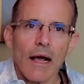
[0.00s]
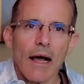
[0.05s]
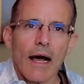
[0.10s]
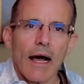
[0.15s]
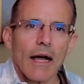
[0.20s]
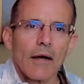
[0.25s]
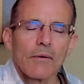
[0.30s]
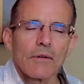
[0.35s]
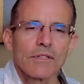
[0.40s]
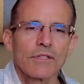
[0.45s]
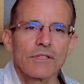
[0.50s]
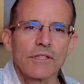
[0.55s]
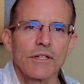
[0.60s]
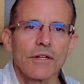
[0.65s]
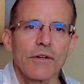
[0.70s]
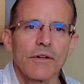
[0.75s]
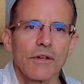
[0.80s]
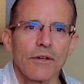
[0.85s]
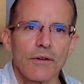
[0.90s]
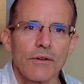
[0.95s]
I will
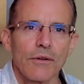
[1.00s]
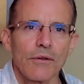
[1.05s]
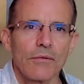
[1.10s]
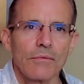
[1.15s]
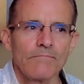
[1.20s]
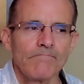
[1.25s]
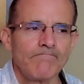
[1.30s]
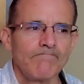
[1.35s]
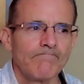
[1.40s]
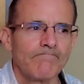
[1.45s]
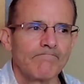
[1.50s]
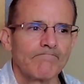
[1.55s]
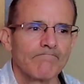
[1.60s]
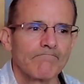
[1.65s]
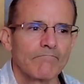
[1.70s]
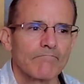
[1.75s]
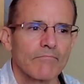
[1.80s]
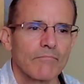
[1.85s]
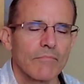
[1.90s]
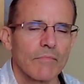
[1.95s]
show you
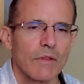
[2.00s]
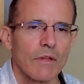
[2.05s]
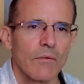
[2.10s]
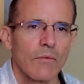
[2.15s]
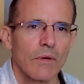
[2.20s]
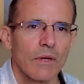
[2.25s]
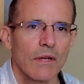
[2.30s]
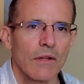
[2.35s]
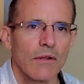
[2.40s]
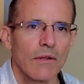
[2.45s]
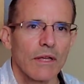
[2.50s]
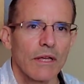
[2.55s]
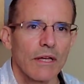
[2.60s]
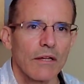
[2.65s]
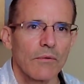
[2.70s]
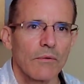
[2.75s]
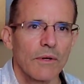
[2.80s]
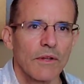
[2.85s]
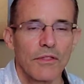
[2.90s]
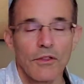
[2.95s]
what you
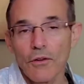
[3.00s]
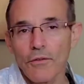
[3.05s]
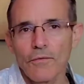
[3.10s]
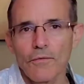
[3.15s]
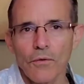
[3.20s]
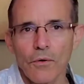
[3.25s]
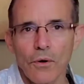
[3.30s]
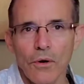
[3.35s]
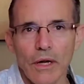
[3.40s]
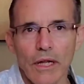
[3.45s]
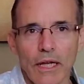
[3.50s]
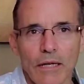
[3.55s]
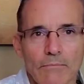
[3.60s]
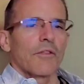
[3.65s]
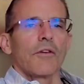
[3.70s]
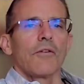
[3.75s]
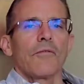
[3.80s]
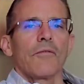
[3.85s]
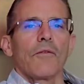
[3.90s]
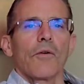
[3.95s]
get with Üforia.
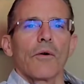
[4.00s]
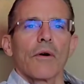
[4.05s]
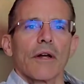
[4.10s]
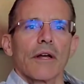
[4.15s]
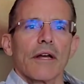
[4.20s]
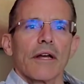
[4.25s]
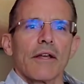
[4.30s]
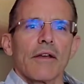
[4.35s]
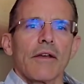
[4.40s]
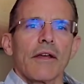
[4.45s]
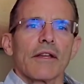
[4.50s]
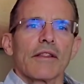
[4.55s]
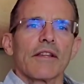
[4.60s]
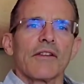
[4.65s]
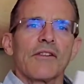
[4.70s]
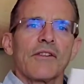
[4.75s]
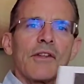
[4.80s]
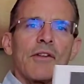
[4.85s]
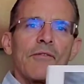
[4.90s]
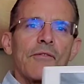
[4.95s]
With Üforia, you get
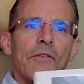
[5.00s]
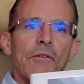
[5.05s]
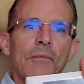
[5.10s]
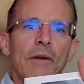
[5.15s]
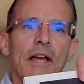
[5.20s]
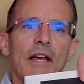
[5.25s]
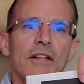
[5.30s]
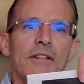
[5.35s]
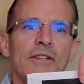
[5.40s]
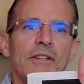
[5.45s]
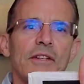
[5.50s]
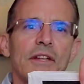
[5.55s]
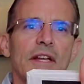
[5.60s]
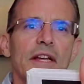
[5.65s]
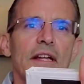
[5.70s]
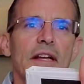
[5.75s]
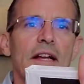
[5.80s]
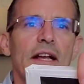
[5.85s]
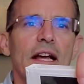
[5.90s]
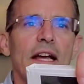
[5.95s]
this information. You
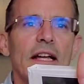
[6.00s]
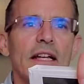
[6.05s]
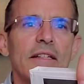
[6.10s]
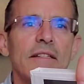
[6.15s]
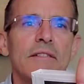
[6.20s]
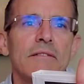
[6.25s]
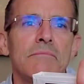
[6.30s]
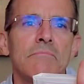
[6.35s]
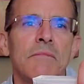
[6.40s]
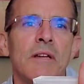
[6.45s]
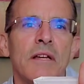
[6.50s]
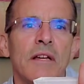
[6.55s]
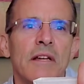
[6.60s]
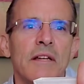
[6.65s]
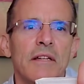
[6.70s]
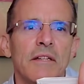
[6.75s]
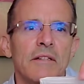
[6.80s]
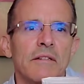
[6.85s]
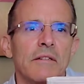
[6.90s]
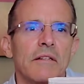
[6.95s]
get a nice
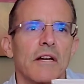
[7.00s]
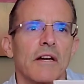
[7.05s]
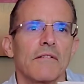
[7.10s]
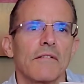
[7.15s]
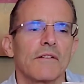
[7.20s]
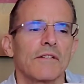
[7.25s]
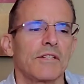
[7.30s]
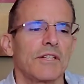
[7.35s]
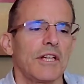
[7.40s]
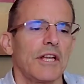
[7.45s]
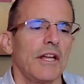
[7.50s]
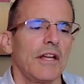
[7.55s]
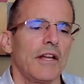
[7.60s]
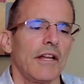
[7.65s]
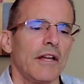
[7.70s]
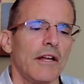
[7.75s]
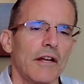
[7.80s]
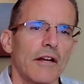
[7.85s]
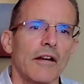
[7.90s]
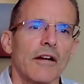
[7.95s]
cover
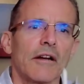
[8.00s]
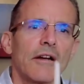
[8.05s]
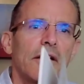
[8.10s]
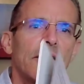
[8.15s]
sheet here.